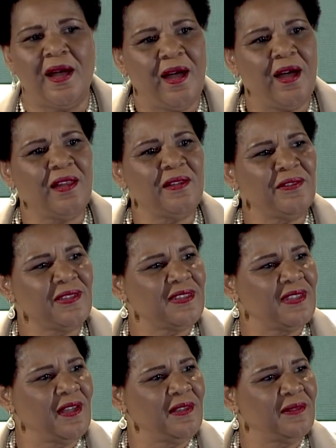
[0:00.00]
All of a
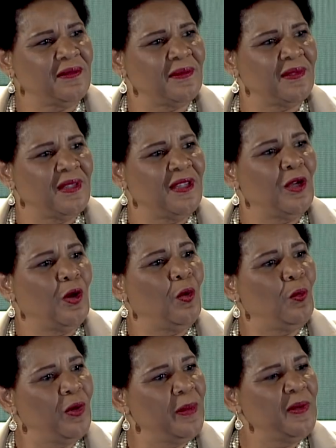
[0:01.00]
sudden,
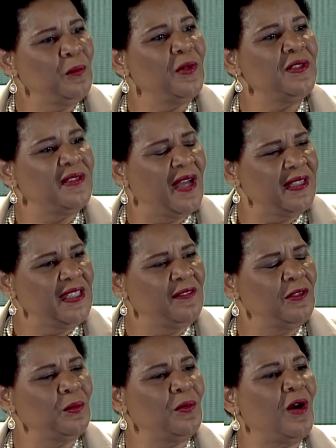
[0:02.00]
women were not
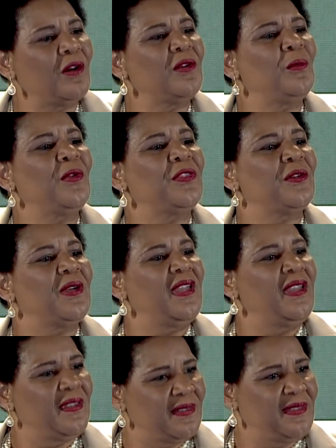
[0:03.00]
even walking with their
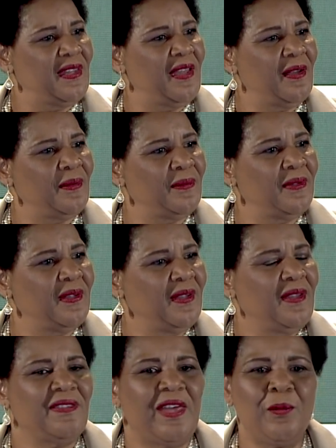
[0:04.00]
heads down.
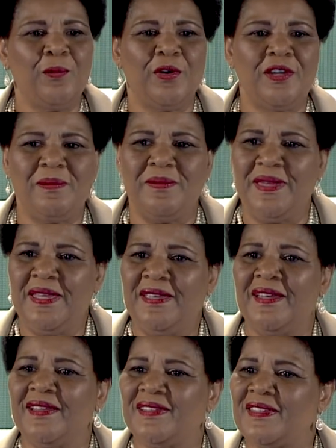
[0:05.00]
They wanted me
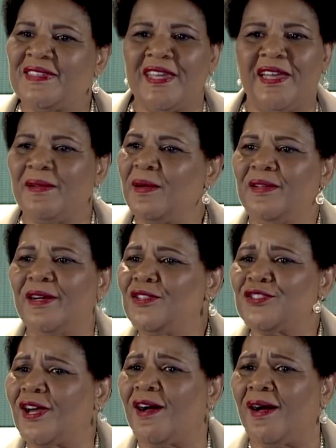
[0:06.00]
to say, "Good
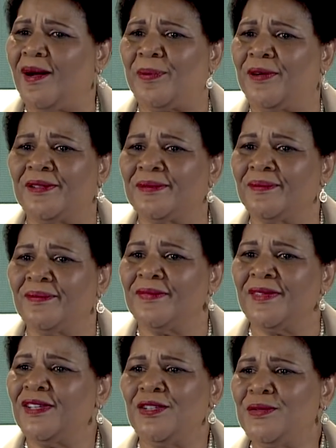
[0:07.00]
job,
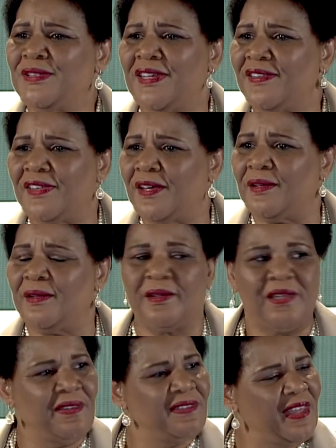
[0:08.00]
you did that good."
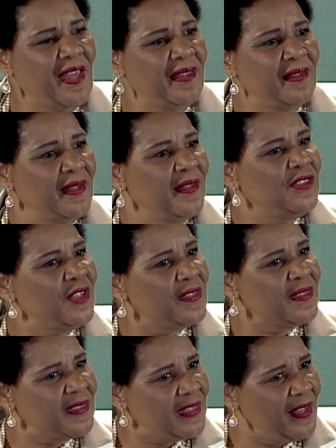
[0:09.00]
And that,
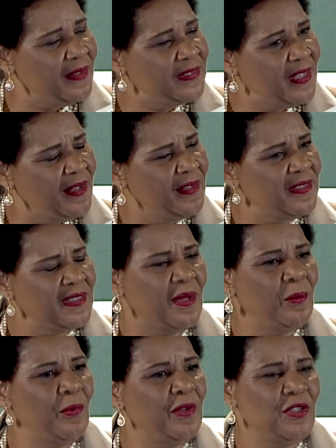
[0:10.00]
just telling
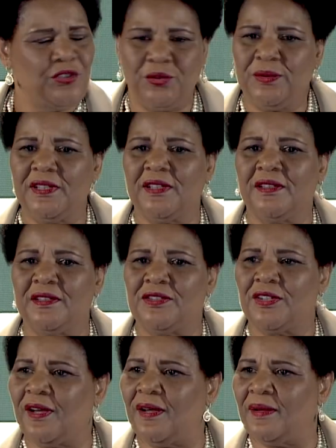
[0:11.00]
someone that you did a good
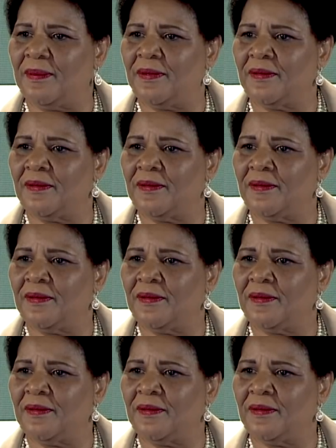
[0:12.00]
job